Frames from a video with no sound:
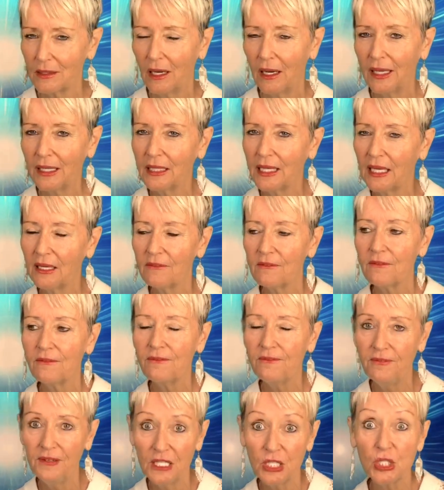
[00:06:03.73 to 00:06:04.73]
I get
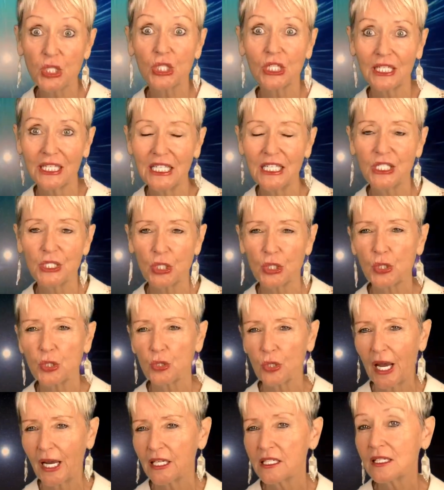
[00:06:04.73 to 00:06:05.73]
visually
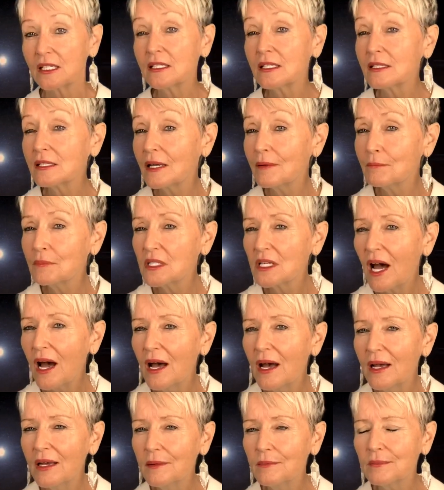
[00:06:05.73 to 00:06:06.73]
distracted
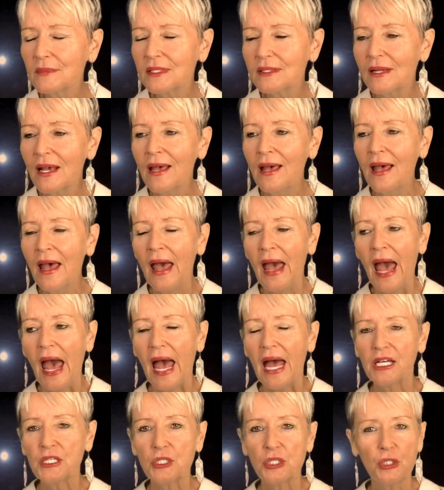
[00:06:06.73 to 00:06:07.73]
sometimes
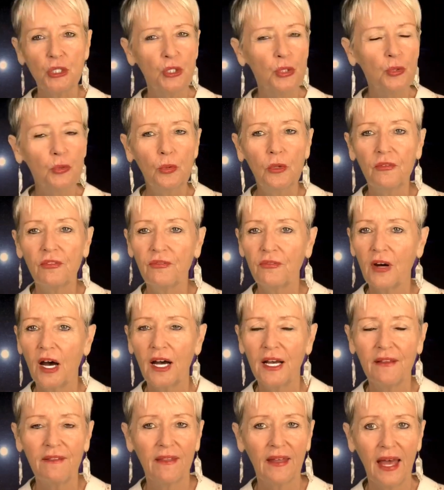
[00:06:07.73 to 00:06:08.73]
and you will
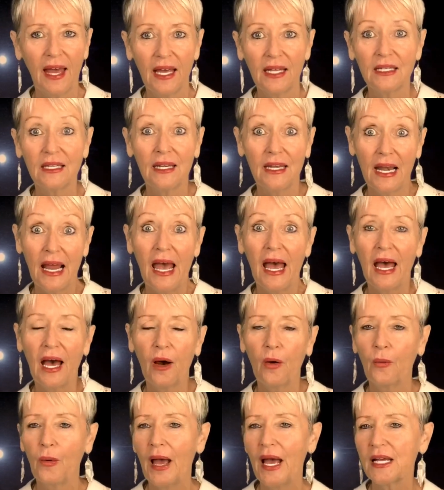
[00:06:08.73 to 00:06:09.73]
find that
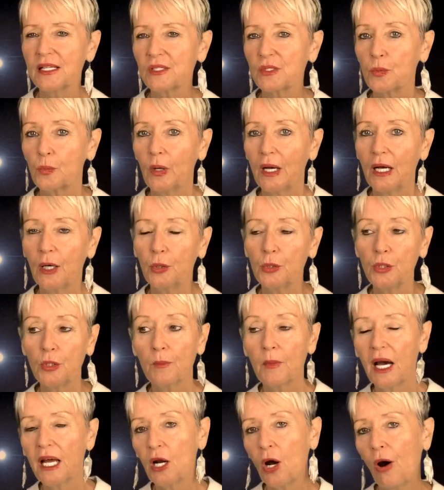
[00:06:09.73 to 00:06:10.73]
now as well. You
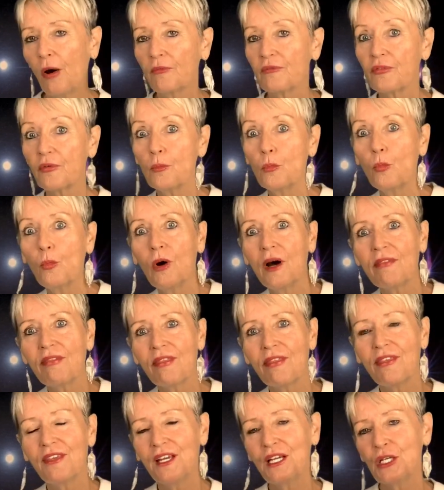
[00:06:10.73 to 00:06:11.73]
might hop from one
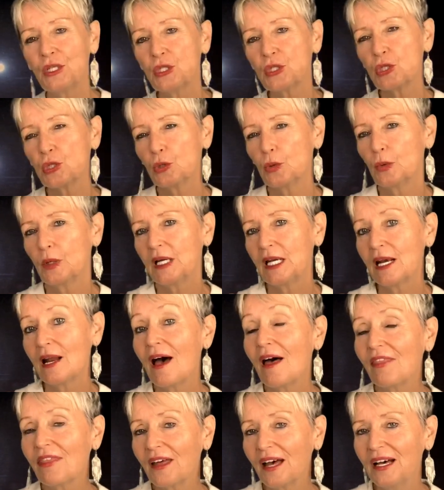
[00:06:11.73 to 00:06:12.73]
thing to
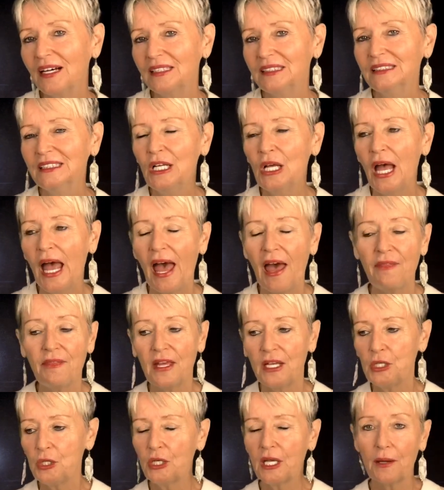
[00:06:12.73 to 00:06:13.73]
another and
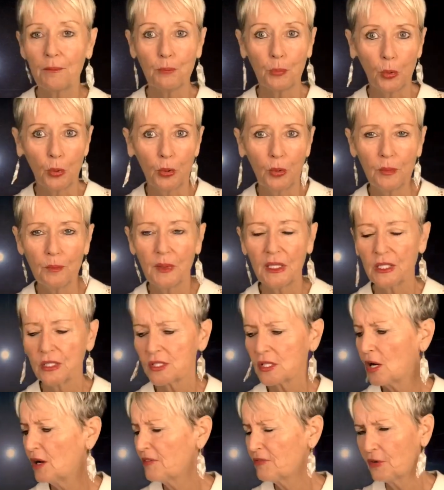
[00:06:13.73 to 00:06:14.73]
then you get bored because
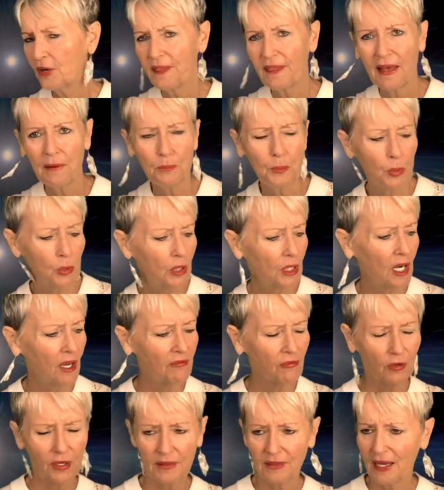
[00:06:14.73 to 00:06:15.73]
oh, I've read that book and I've
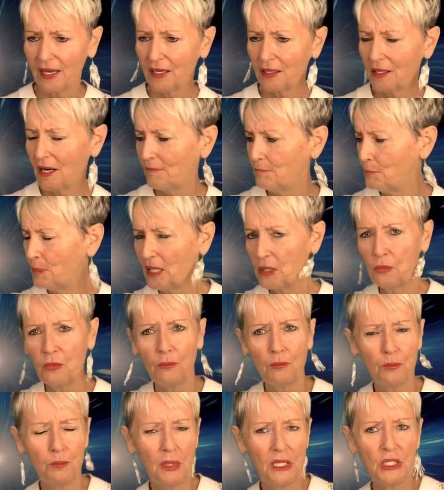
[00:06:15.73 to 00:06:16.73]
read that and I've
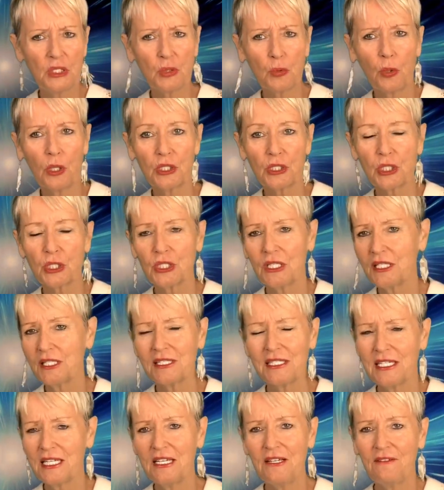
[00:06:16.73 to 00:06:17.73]
been binge watched this
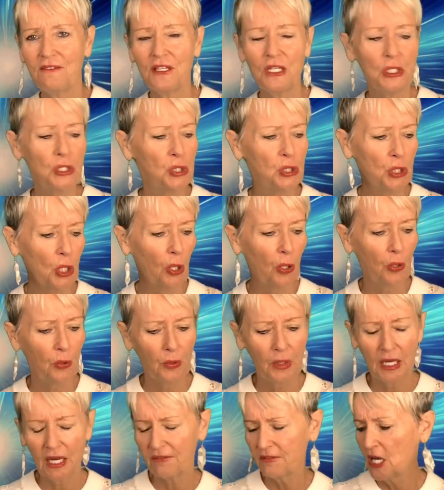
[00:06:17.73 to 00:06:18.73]
TV show
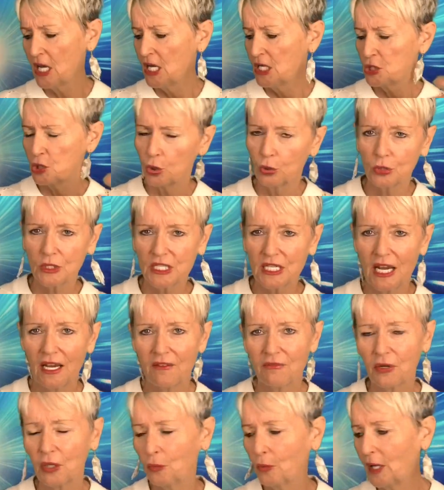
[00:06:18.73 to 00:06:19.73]
and I've talked to
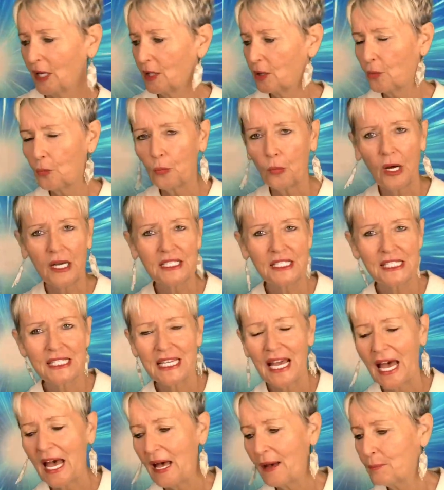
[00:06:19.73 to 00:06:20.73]
everyone on
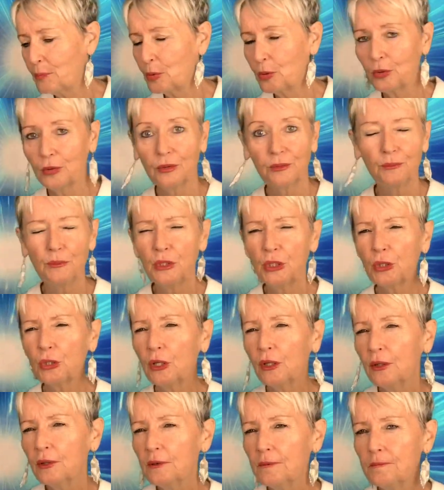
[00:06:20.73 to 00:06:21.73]
WhatsApp or, you
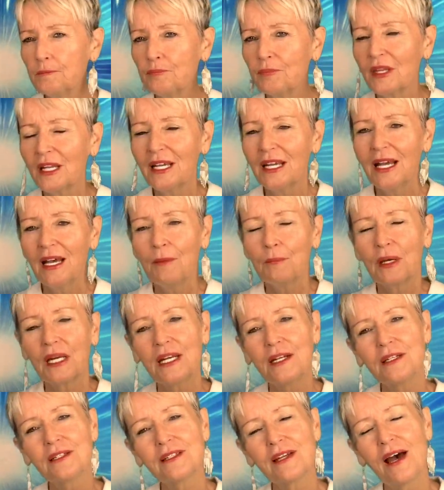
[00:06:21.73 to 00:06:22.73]
know, but
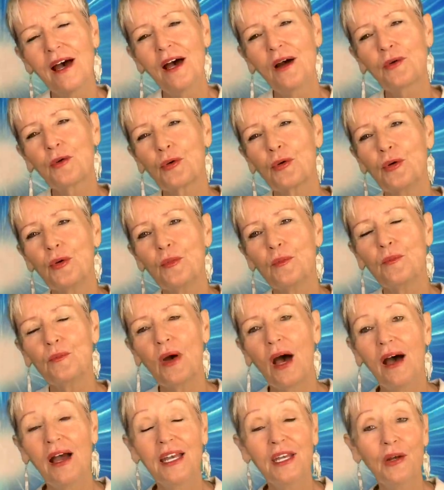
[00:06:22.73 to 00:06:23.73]
in darkroom,
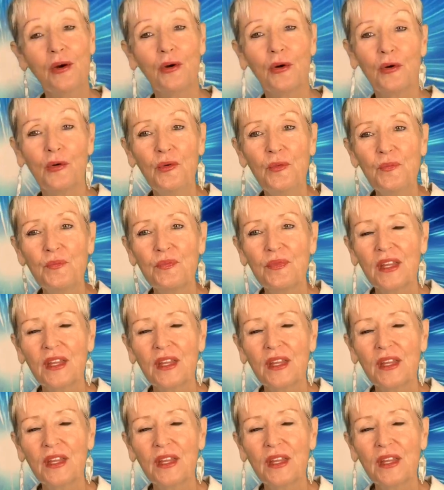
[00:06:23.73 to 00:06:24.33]
I know